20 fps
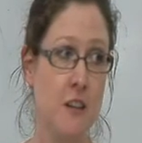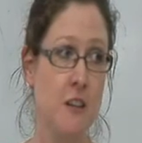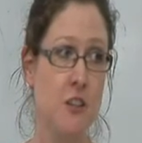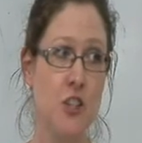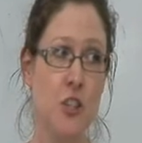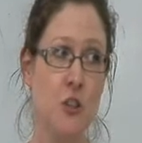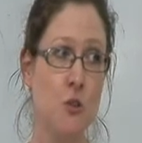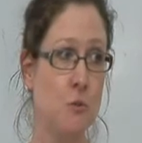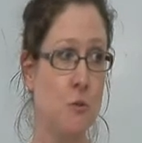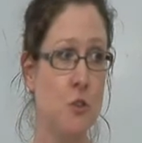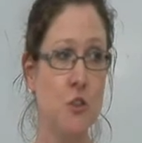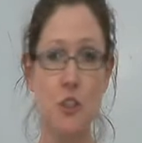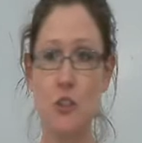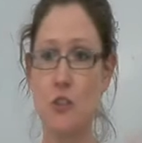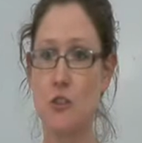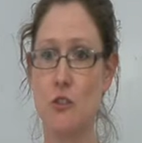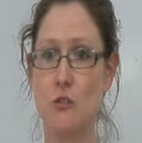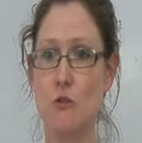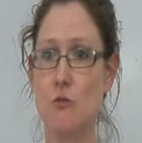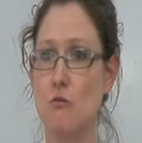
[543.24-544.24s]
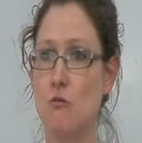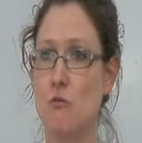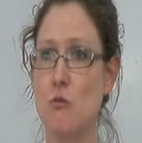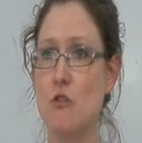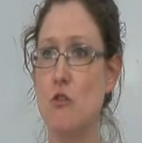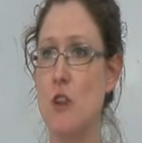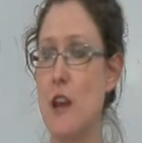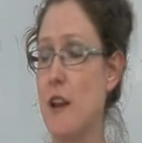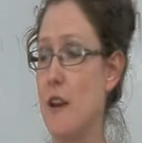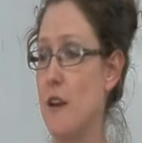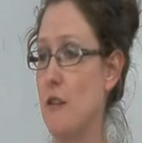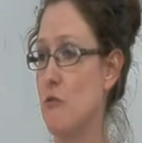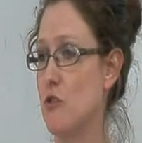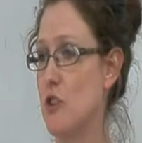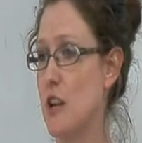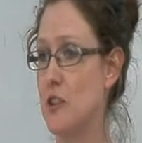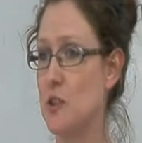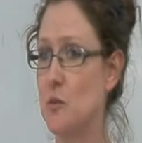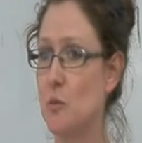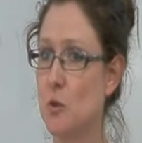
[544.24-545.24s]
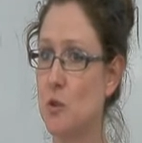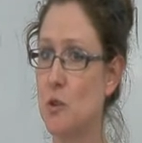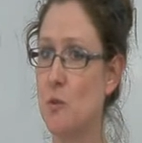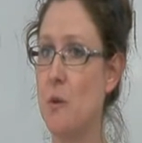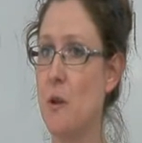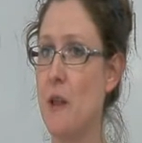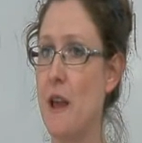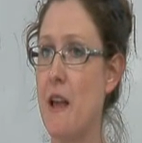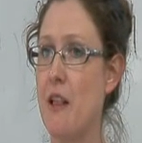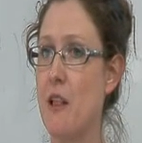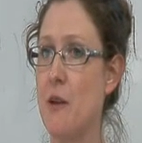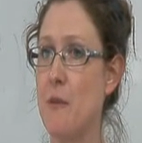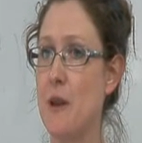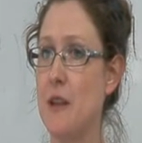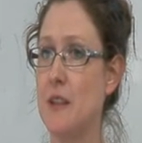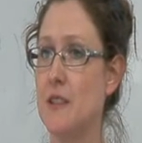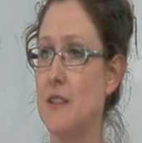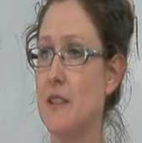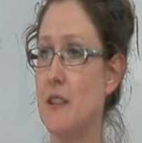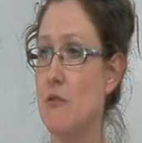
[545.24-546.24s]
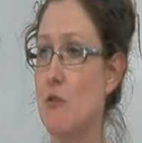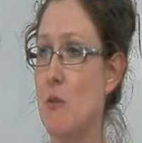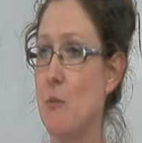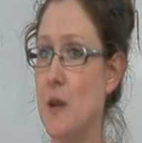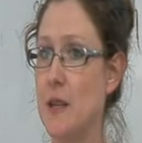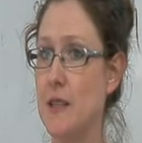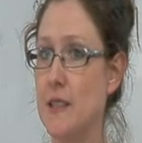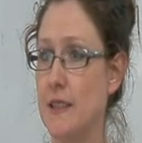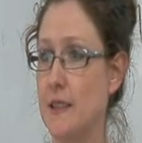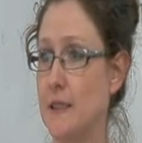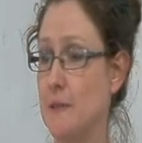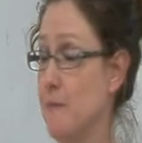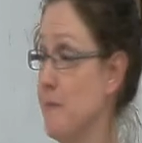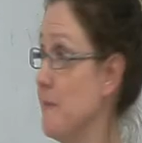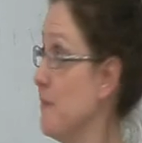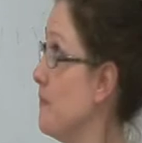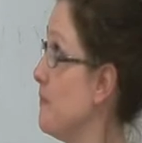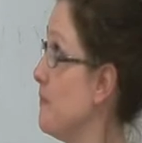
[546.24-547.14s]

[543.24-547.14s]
of the genome is just transposable elements and repeating.